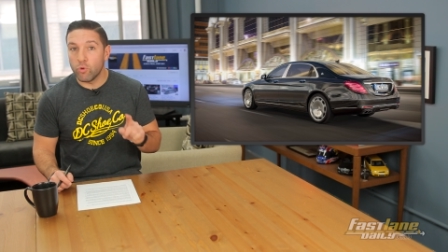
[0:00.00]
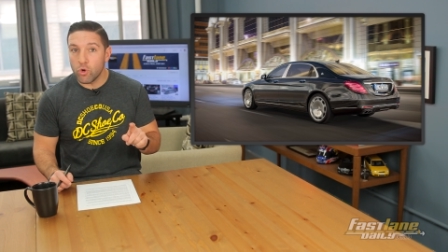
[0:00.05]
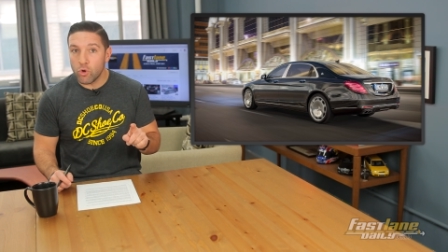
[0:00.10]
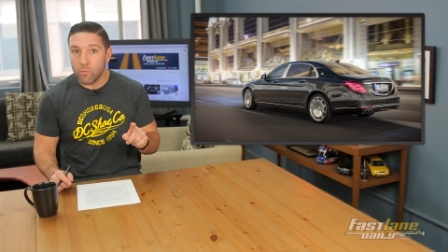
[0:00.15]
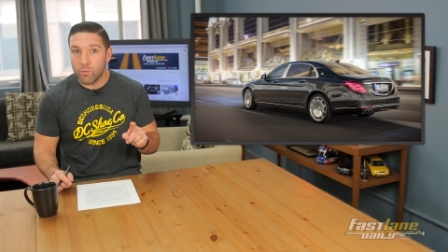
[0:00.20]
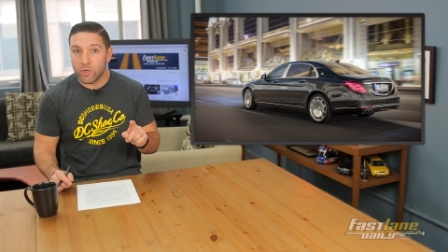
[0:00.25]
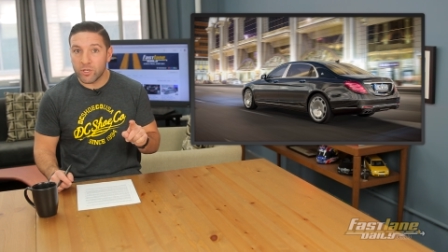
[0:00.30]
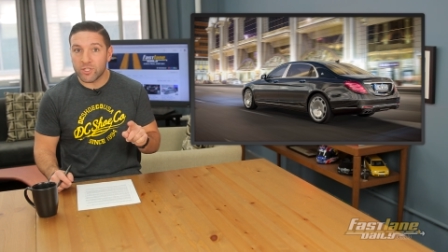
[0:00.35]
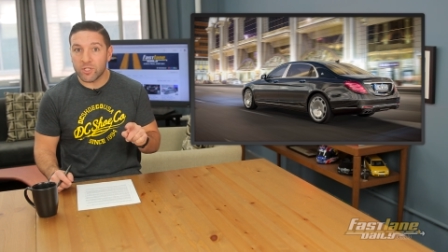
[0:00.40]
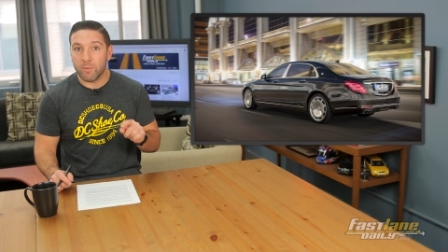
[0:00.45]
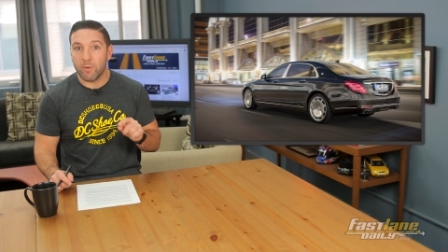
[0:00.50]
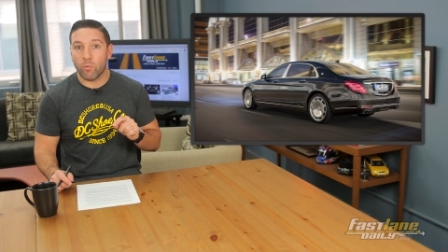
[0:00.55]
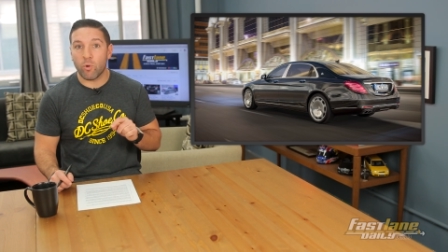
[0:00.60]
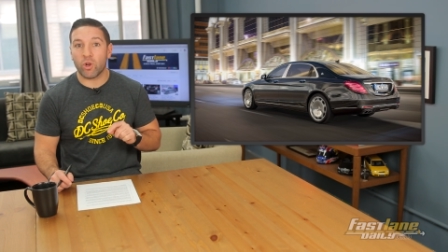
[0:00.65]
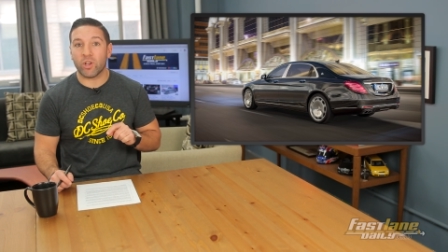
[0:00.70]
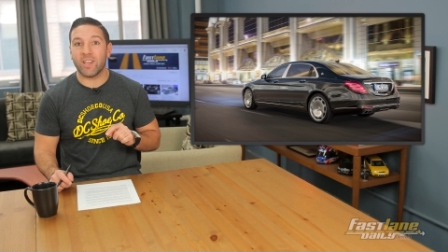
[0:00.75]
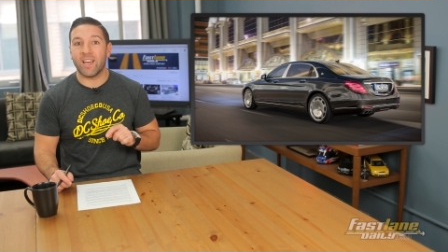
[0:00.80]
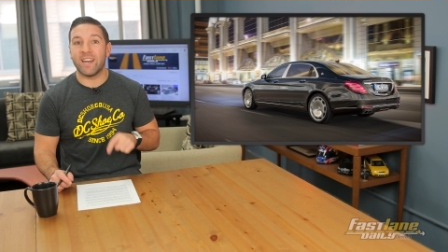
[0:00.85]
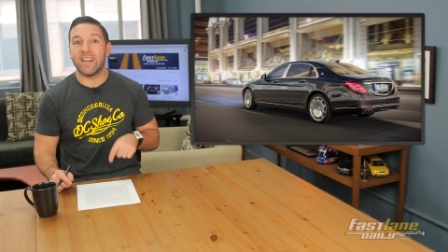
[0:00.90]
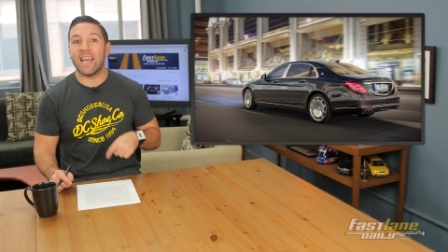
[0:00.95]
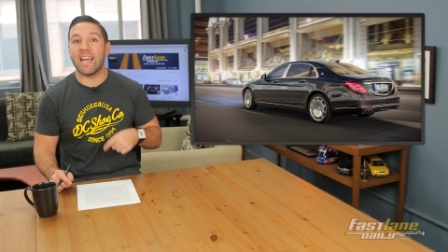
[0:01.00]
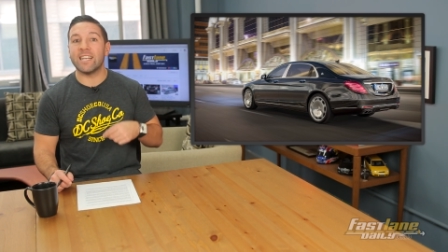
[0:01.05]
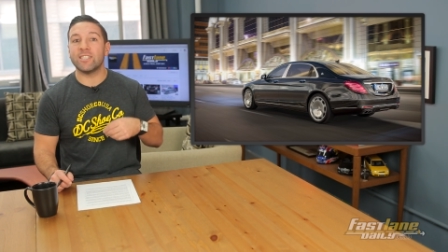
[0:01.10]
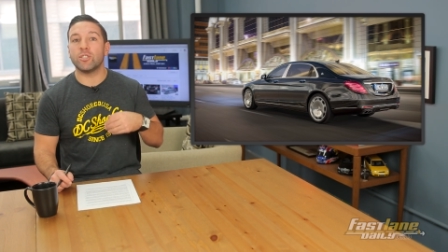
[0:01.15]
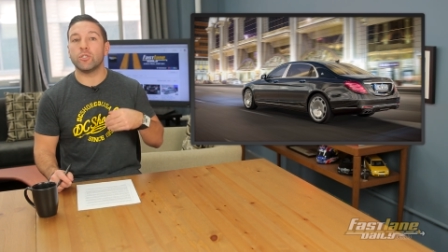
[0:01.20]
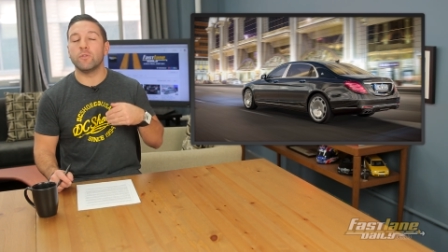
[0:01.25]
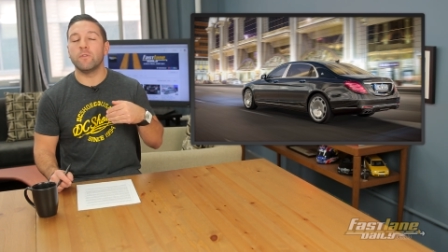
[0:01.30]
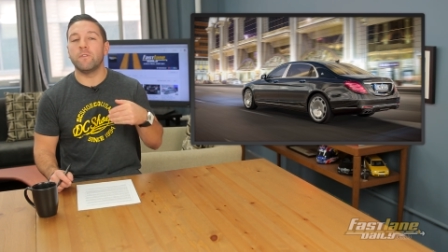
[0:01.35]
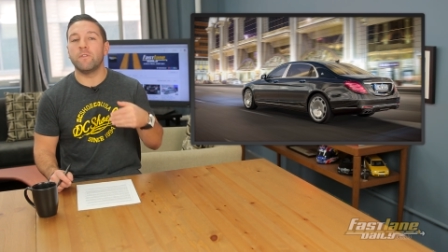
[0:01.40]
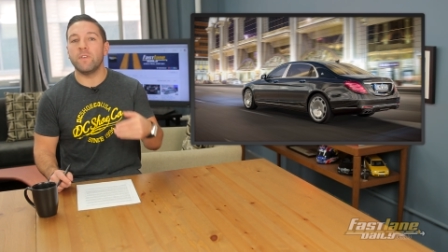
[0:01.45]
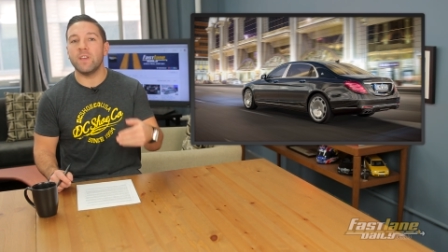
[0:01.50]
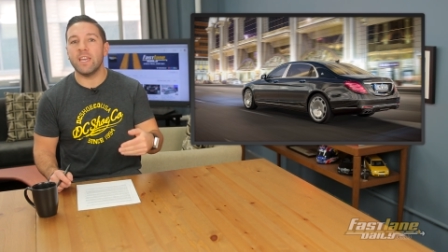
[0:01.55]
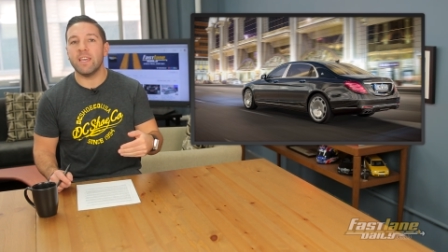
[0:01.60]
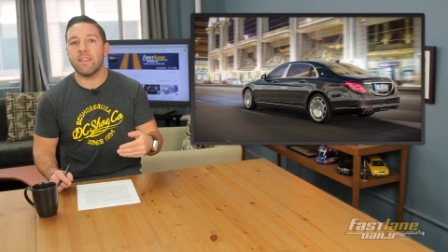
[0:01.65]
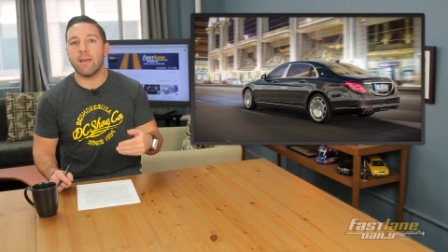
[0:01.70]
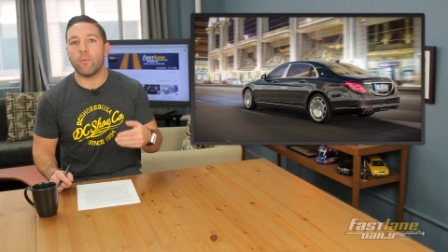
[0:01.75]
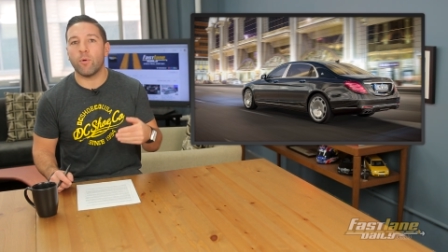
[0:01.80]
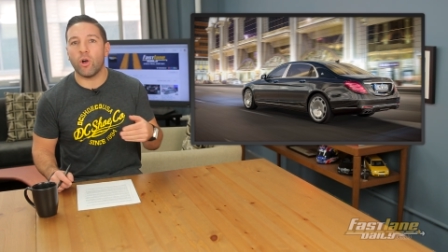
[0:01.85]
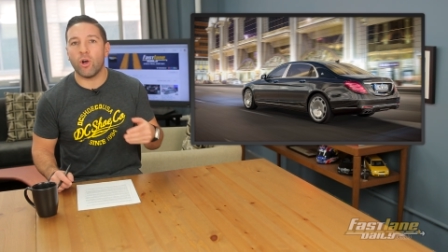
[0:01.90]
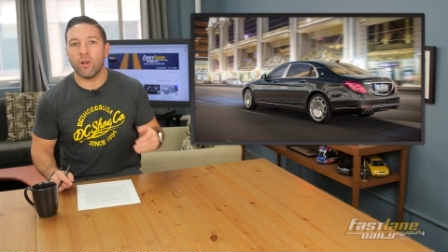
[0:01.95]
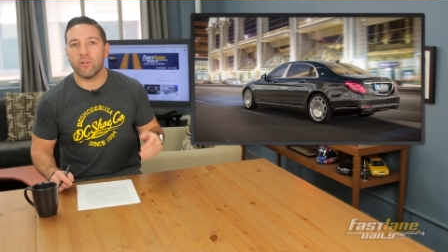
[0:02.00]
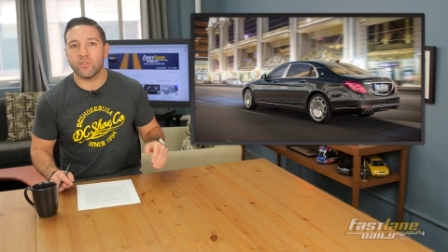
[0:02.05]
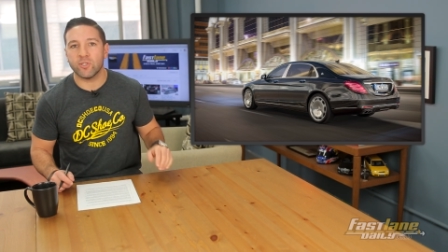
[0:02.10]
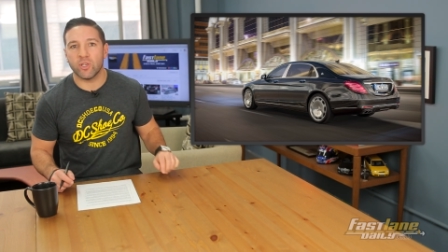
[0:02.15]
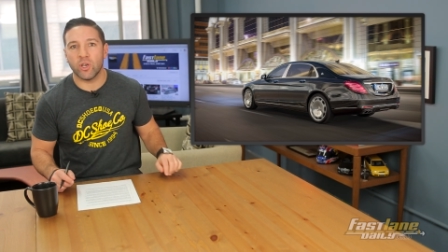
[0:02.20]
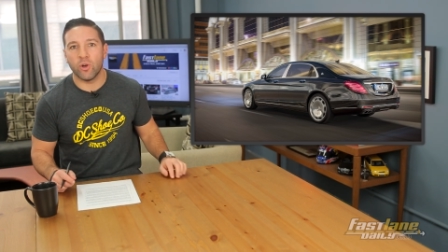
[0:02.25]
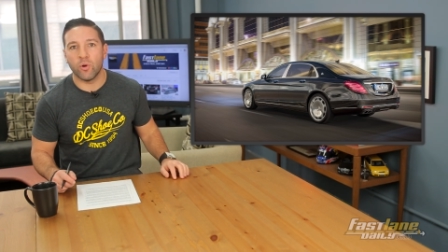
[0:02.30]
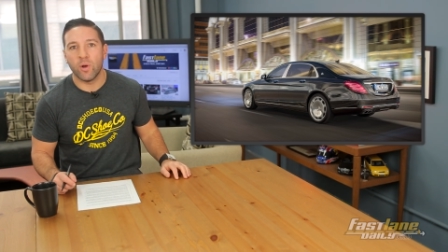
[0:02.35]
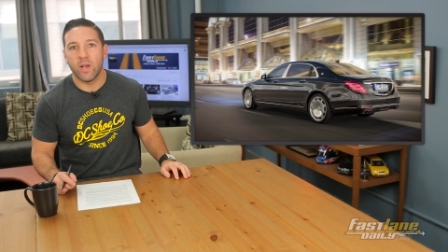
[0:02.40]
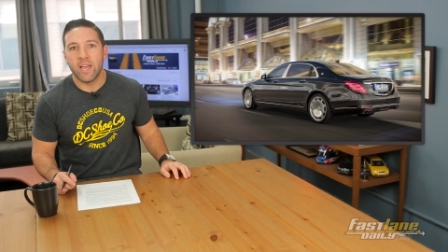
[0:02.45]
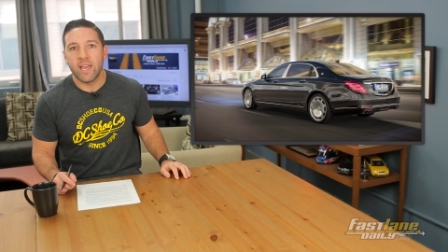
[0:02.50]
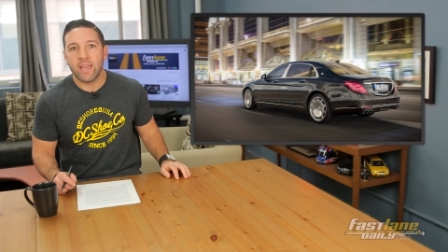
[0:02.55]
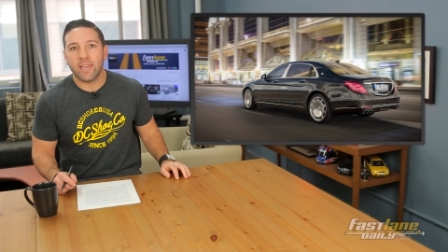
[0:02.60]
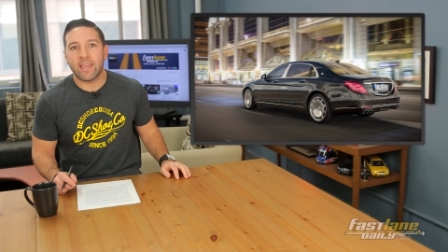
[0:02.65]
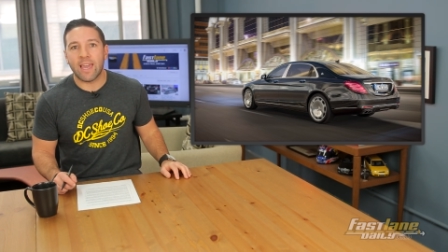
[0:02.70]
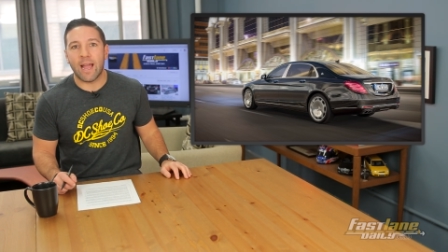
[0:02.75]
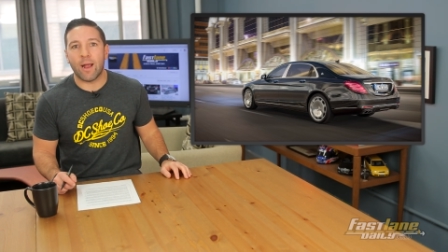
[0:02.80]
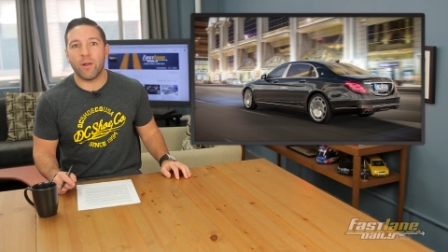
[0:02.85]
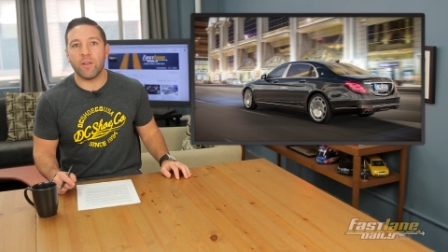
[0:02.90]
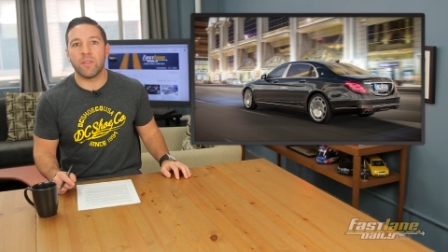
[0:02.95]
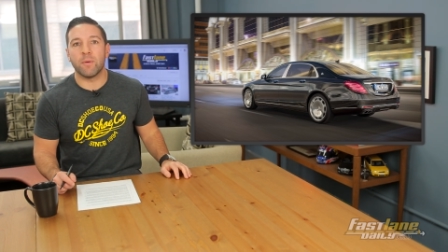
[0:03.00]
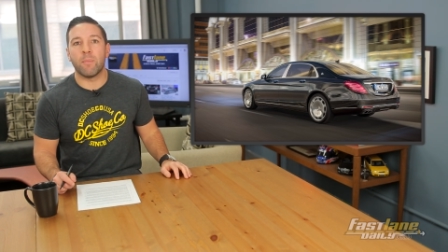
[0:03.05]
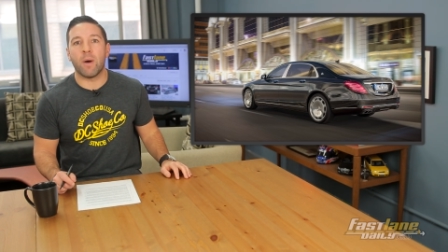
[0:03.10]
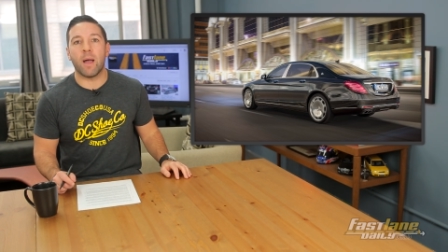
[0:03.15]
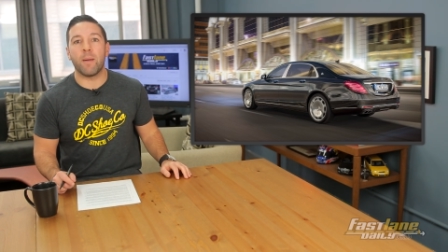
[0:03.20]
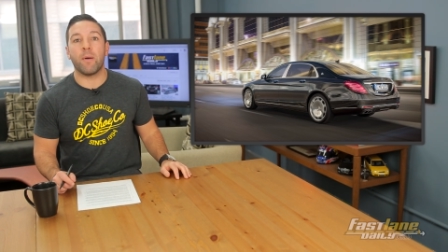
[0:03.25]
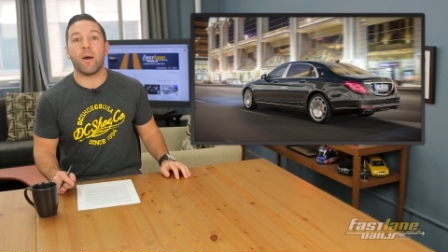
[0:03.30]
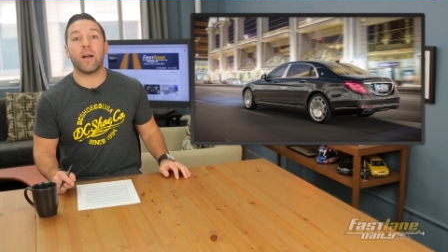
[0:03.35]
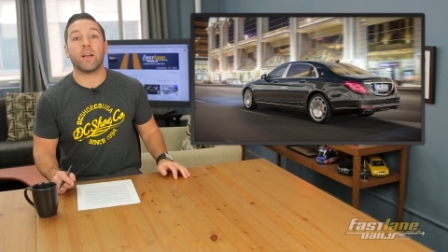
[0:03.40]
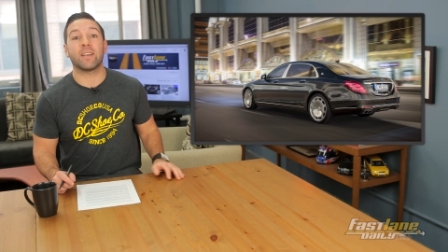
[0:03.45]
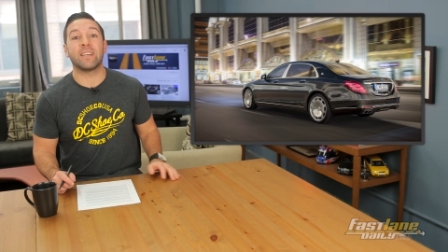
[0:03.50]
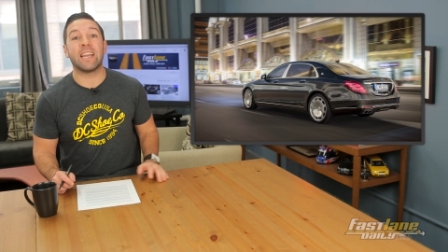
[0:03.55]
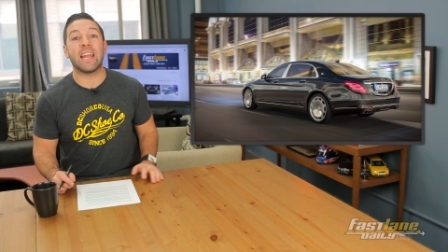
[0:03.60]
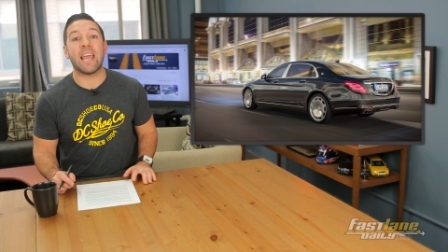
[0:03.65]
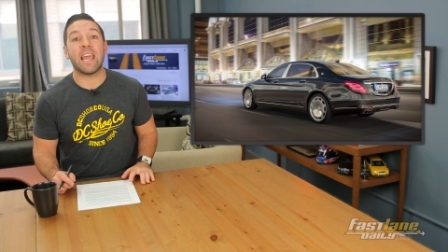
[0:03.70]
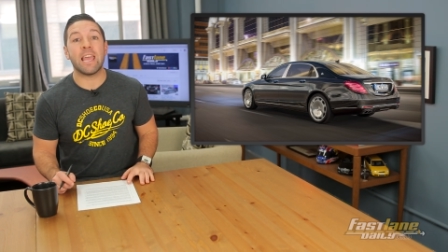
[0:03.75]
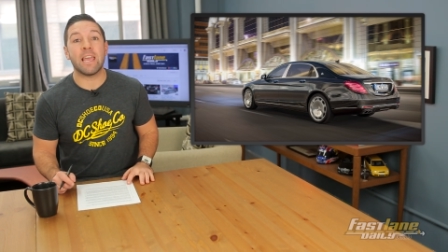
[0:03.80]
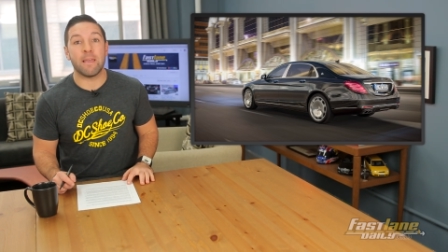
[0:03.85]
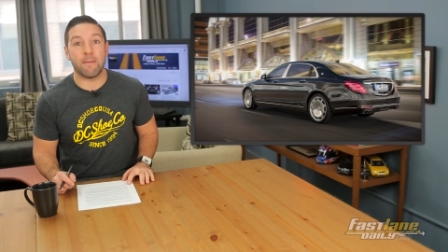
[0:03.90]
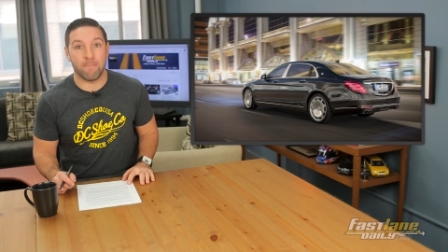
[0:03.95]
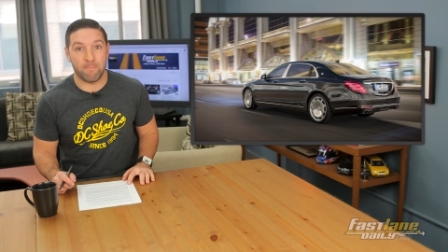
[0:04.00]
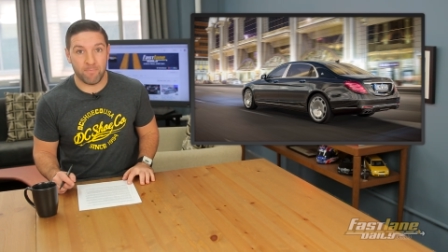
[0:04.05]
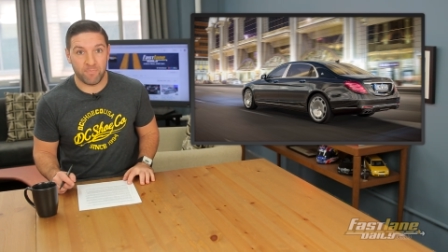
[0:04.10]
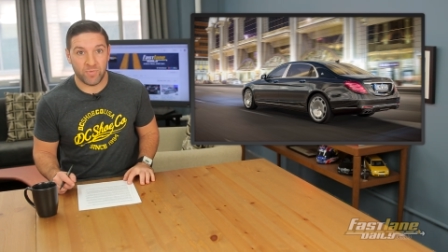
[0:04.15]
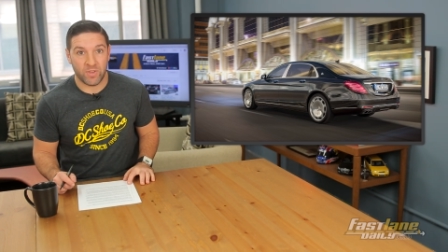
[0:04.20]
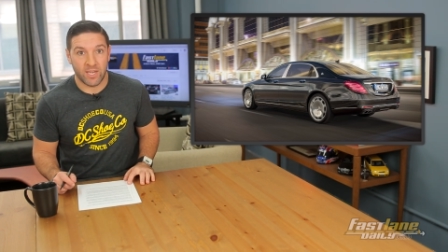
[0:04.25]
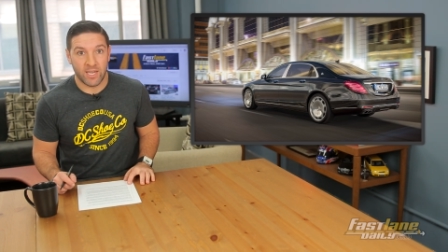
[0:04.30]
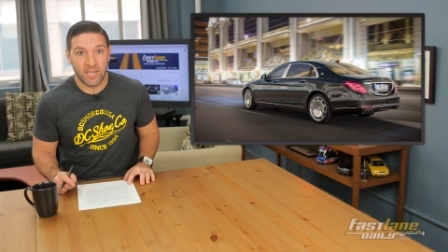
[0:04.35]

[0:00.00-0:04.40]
rumored to be working on an SUV that will also carry the Maybach name.